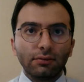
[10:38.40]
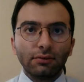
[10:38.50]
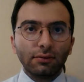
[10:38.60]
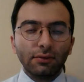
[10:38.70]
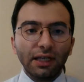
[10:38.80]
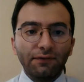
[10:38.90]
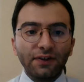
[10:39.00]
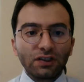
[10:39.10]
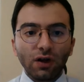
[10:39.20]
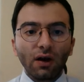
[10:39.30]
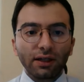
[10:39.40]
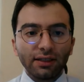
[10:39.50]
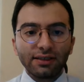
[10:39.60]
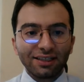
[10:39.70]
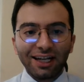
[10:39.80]
if we talk
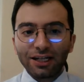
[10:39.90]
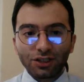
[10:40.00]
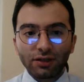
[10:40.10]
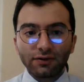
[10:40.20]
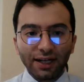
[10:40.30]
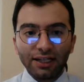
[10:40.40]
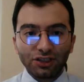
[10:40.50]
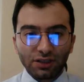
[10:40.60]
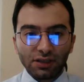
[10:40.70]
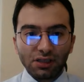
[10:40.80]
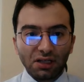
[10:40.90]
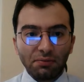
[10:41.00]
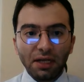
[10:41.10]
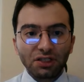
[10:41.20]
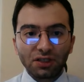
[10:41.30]
international relations and
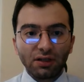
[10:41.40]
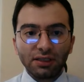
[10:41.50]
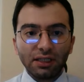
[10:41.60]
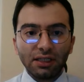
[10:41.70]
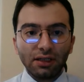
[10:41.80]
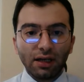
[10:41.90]
based on the uh,